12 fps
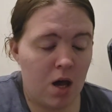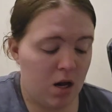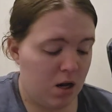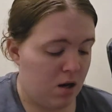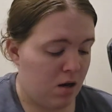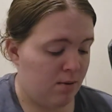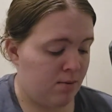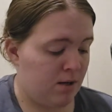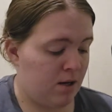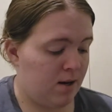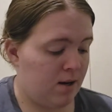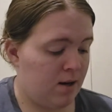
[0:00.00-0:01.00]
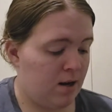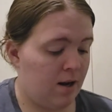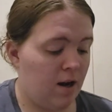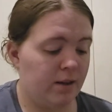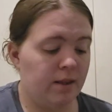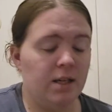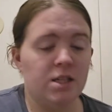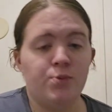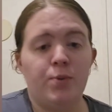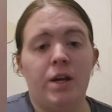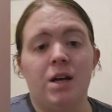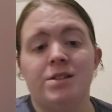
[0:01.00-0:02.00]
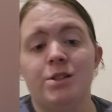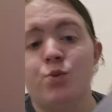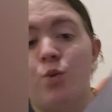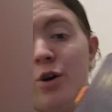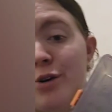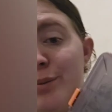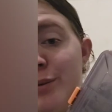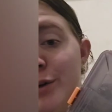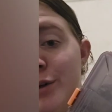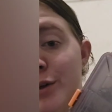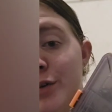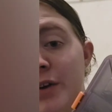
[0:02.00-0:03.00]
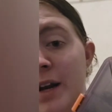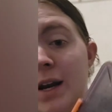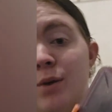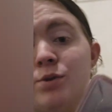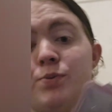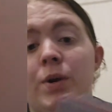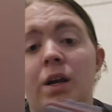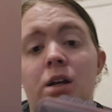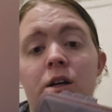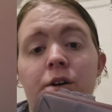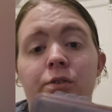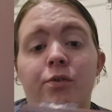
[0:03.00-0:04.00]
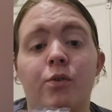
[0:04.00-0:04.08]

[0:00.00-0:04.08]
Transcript: I got this because it's waterproof and it was big enough